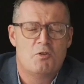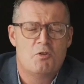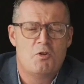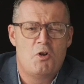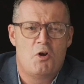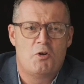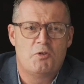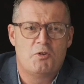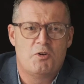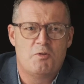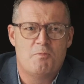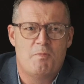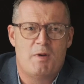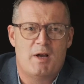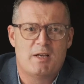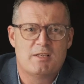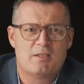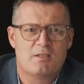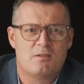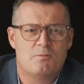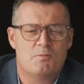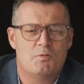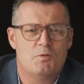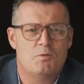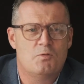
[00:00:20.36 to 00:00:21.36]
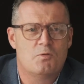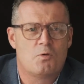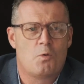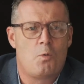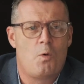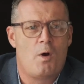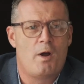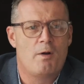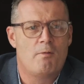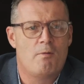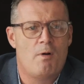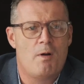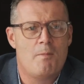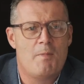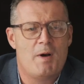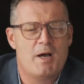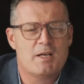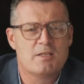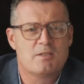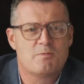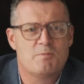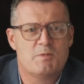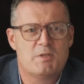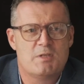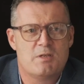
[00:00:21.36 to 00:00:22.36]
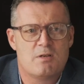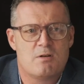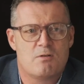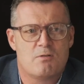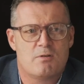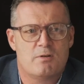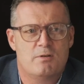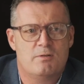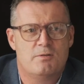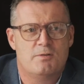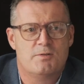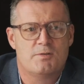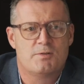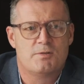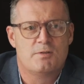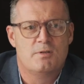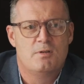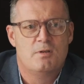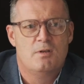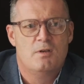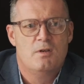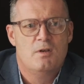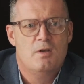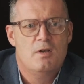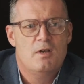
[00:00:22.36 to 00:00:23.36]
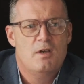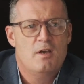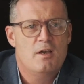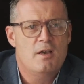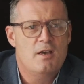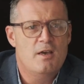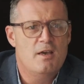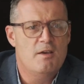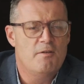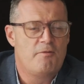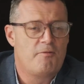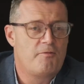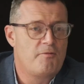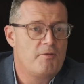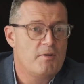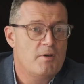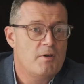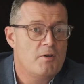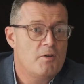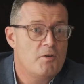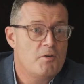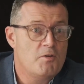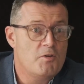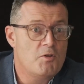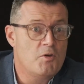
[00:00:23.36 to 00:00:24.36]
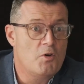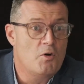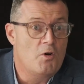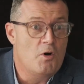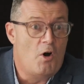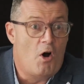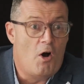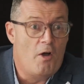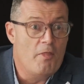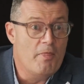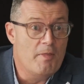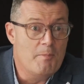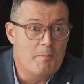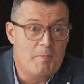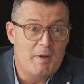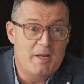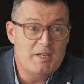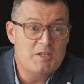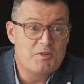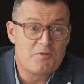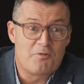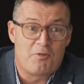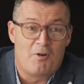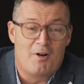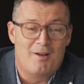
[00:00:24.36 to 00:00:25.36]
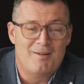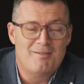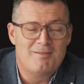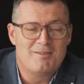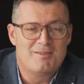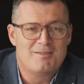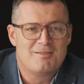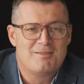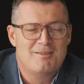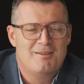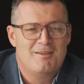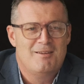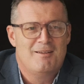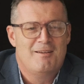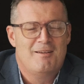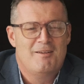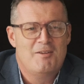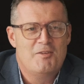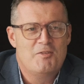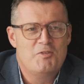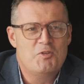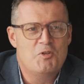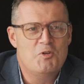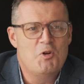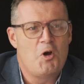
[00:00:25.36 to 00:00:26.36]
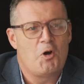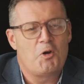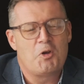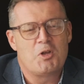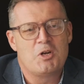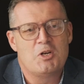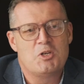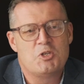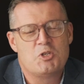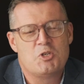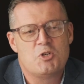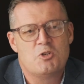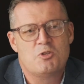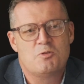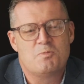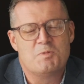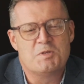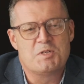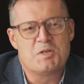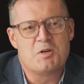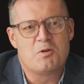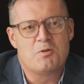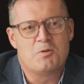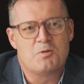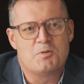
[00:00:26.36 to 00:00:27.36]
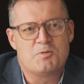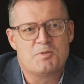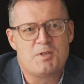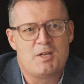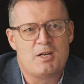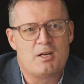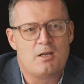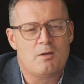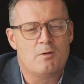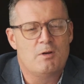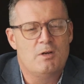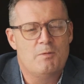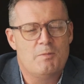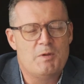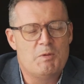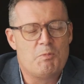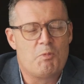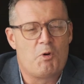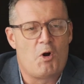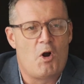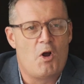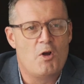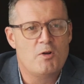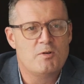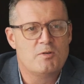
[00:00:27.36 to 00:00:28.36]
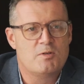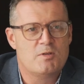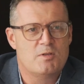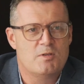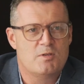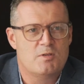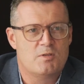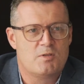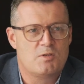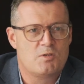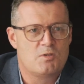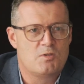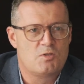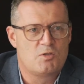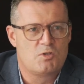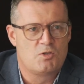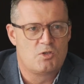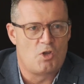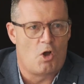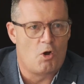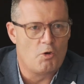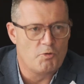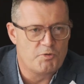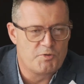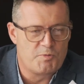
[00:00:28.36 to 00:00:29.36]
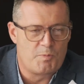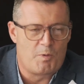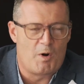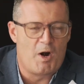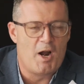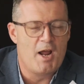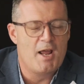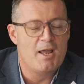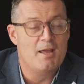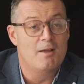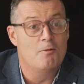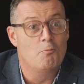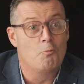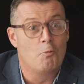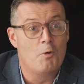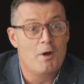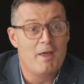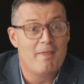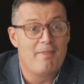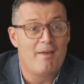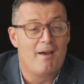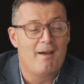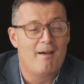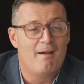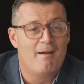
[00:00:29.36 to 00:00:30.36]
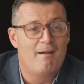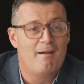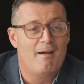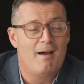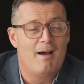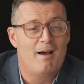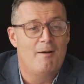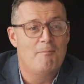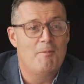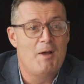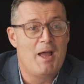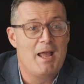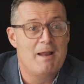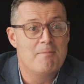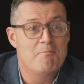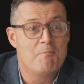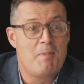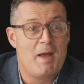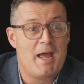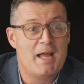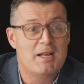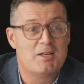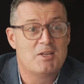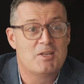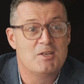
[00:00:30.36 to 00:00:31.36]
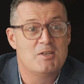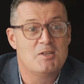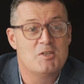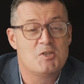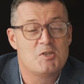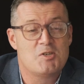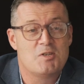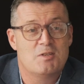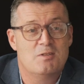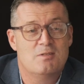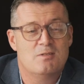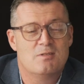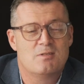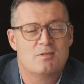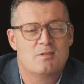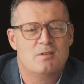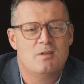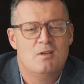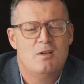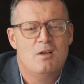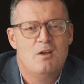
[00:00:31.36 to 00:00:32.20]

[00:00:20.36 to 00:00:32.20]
non-combustible, quite robust materials. If you're on the beachfront, you're not going to choose materials that are going to be prone to salt spray and weather and bad conditions.